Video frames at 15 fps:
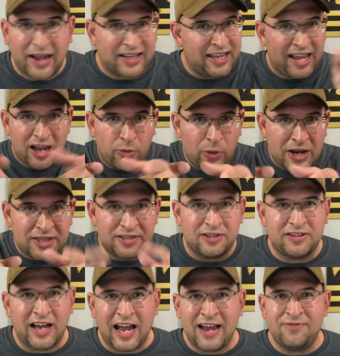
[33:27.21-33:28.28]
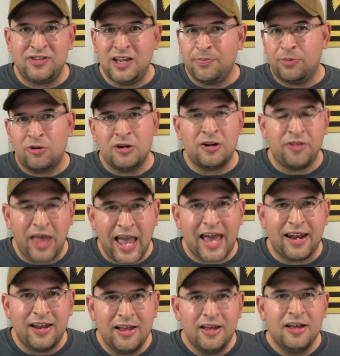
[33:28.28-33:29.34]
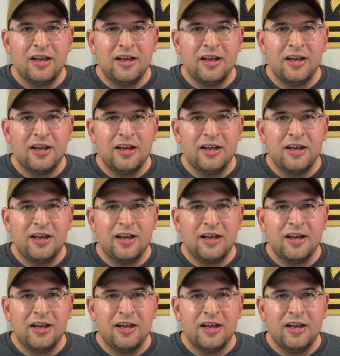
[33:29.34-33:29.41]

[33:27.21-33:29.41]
I can't wait to dive deeper into that.